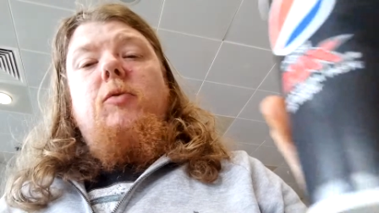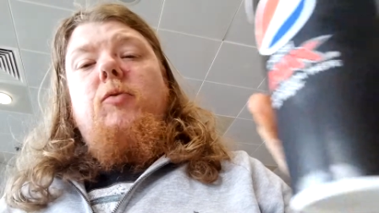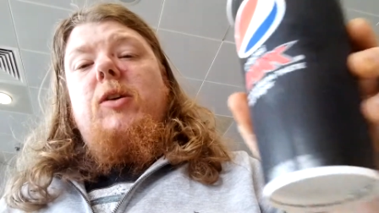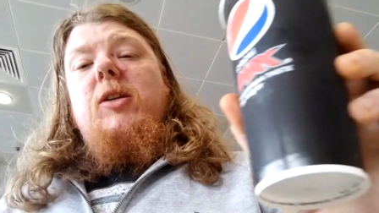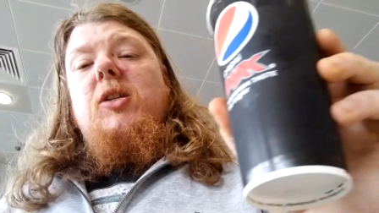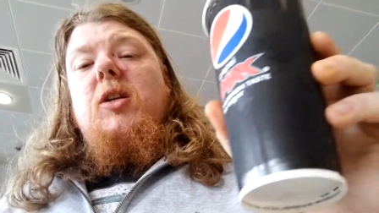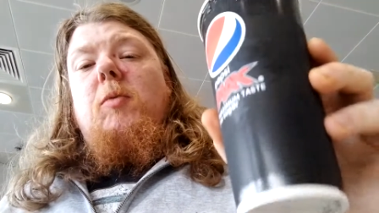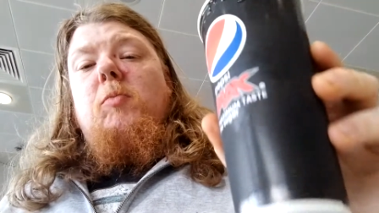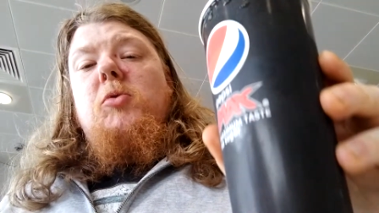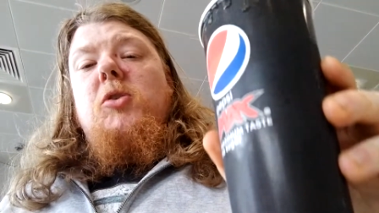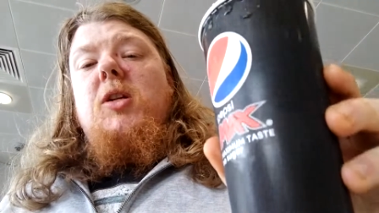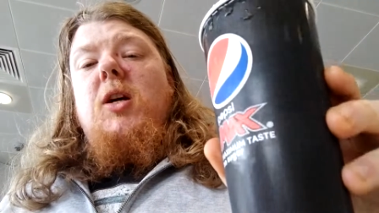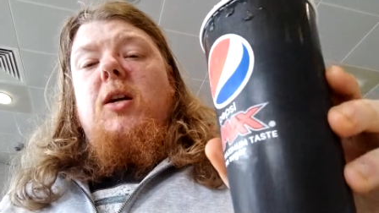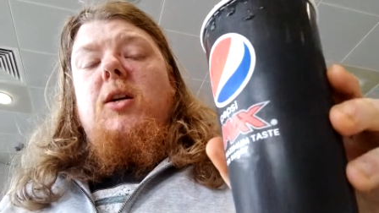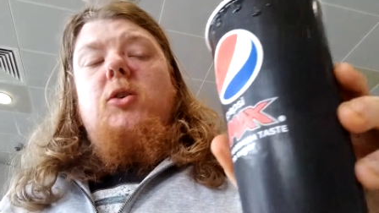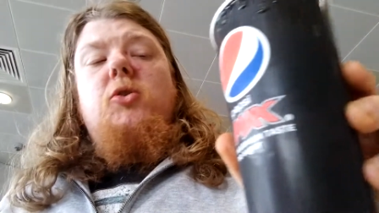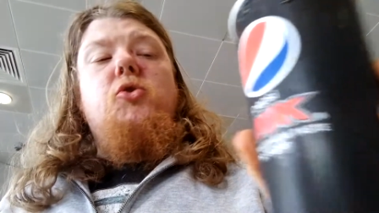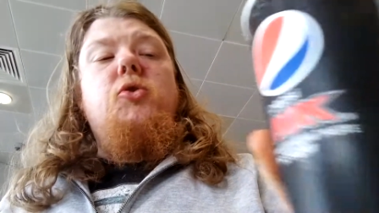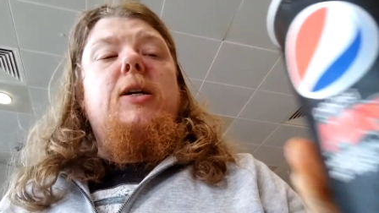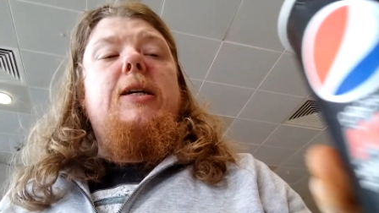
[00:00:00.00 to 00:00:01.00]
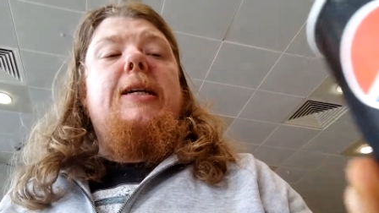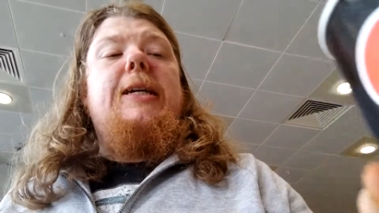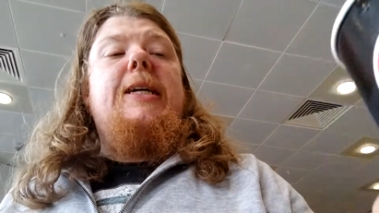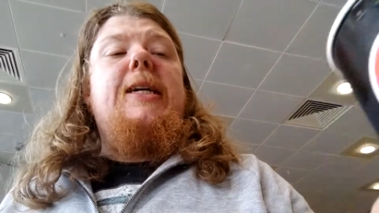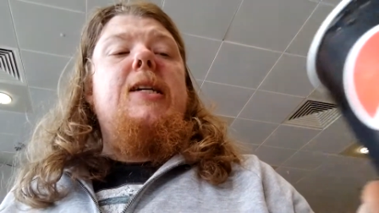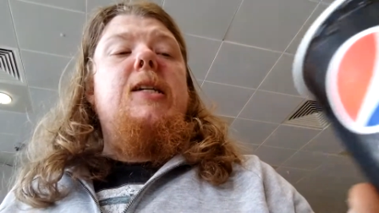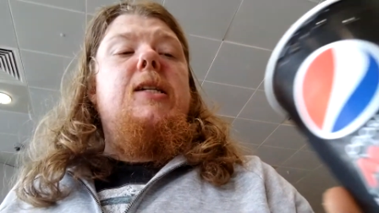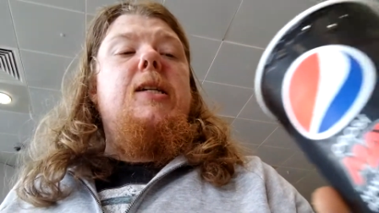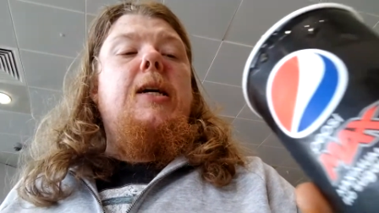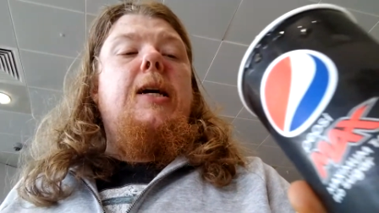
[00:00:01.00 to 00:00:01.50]
the reason I'm starting to drink
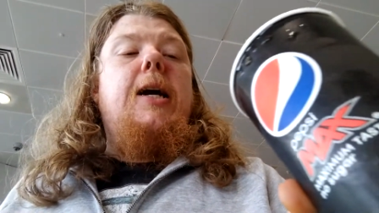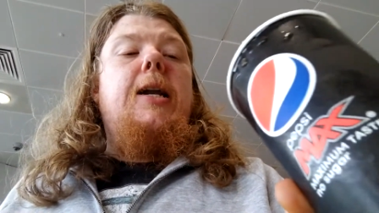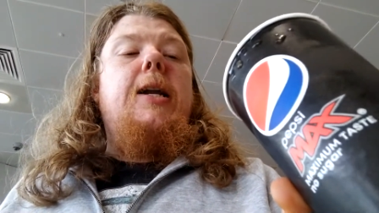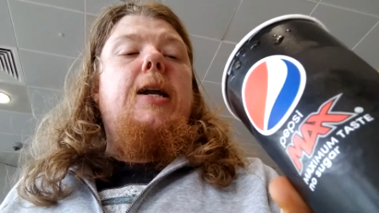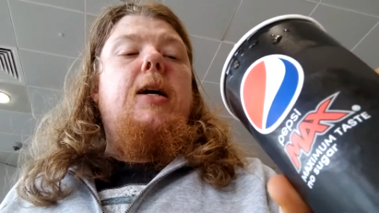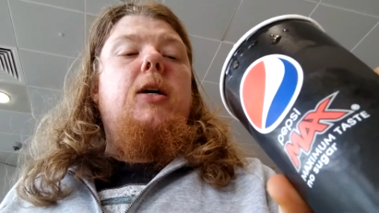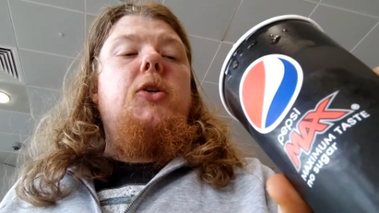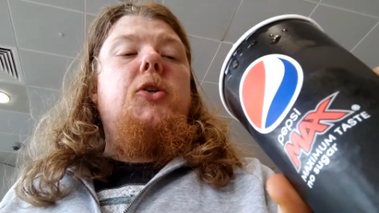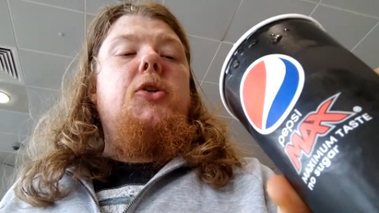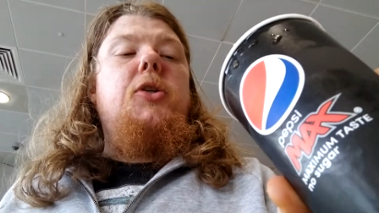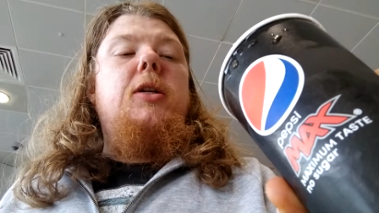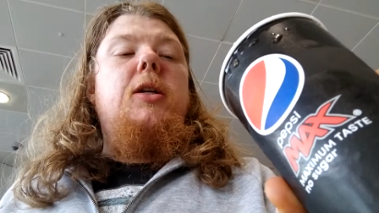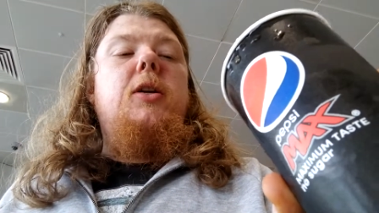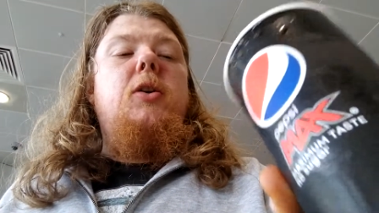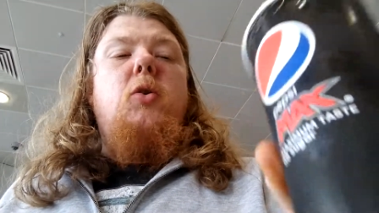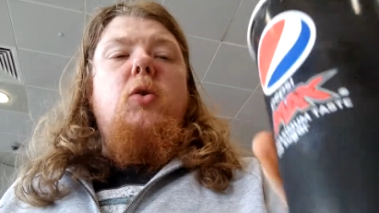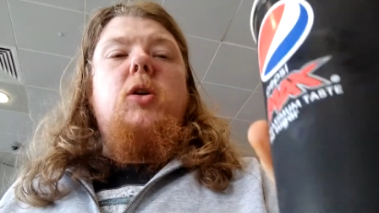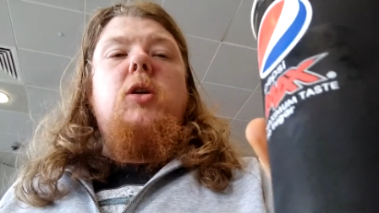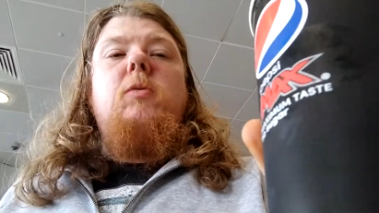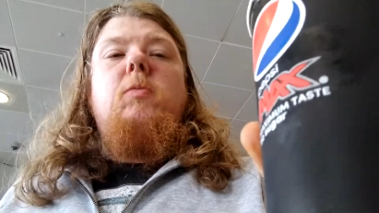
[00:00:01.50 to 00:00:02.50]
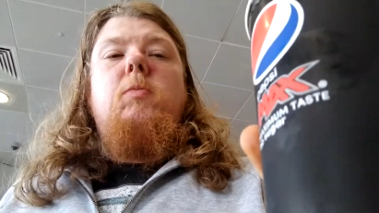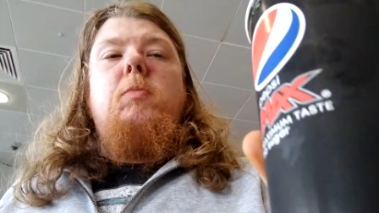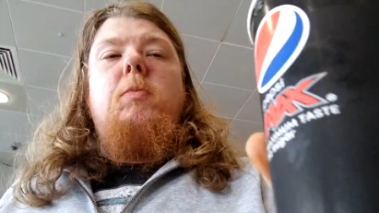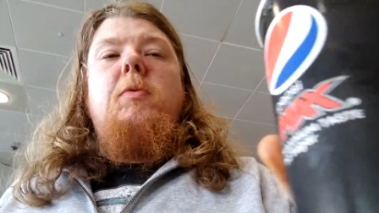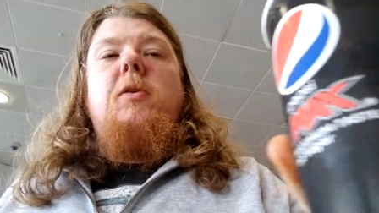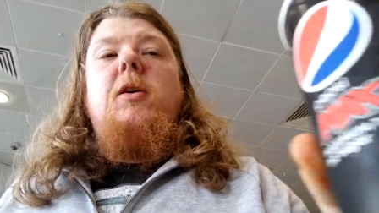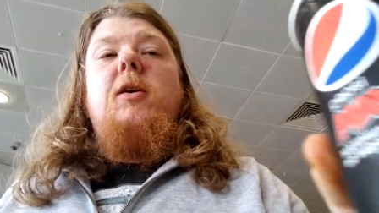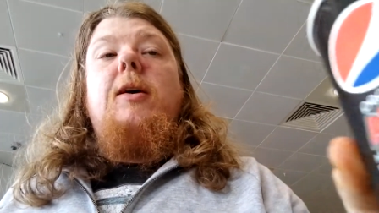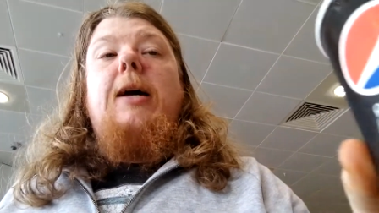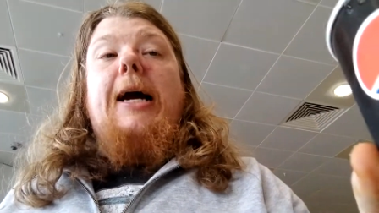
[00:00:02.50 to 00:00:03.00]
these again actually, not
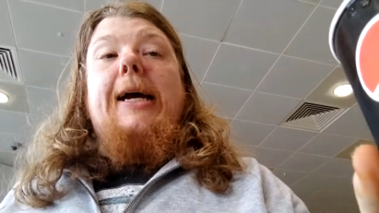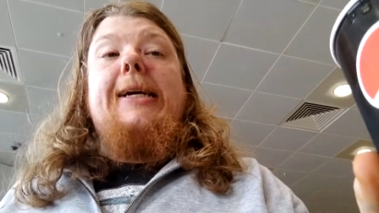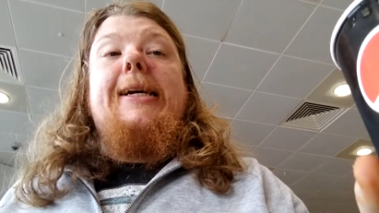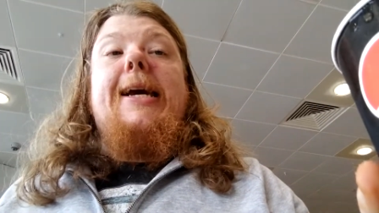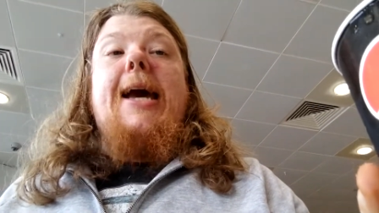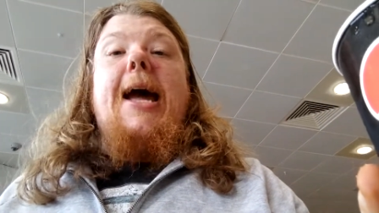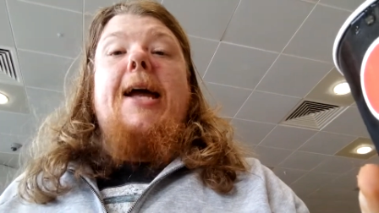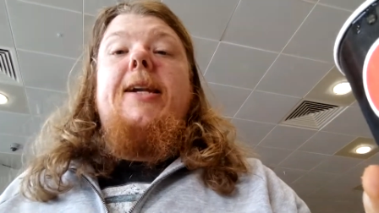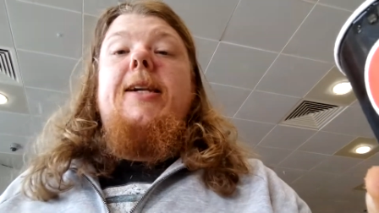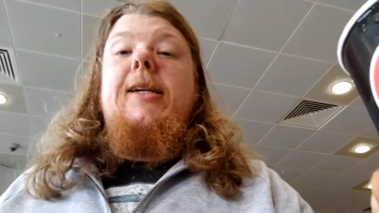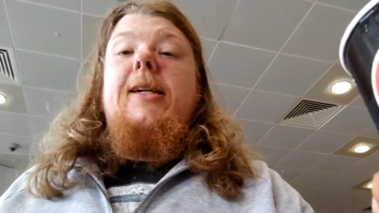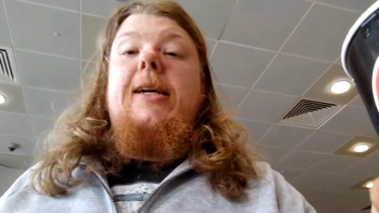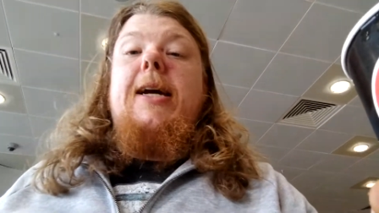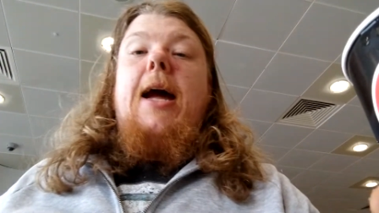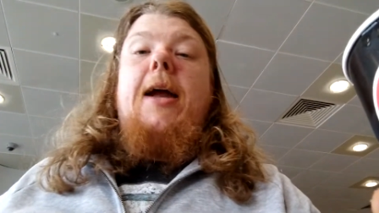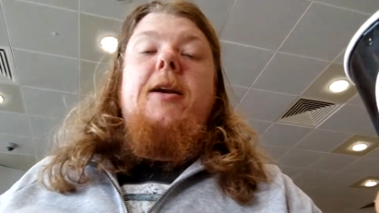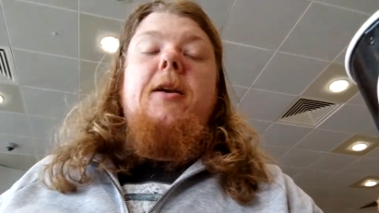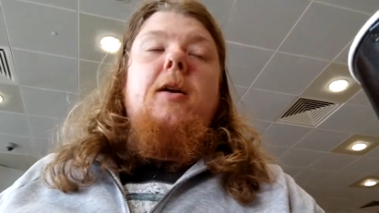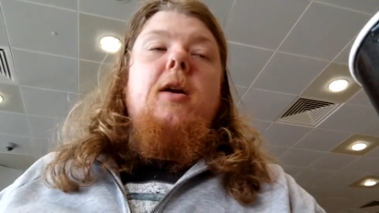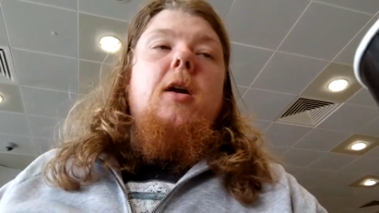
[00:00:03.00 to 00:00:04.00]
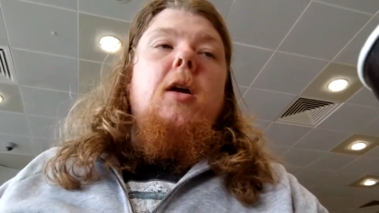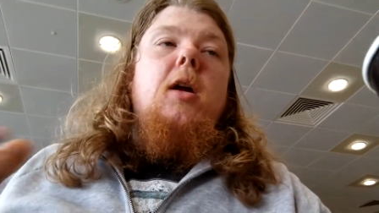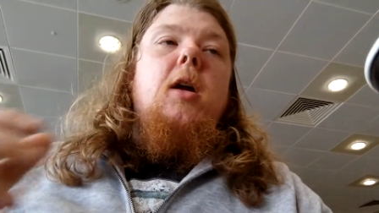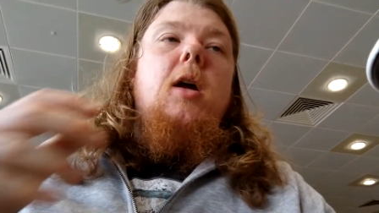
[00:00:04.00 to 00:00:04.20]
again again,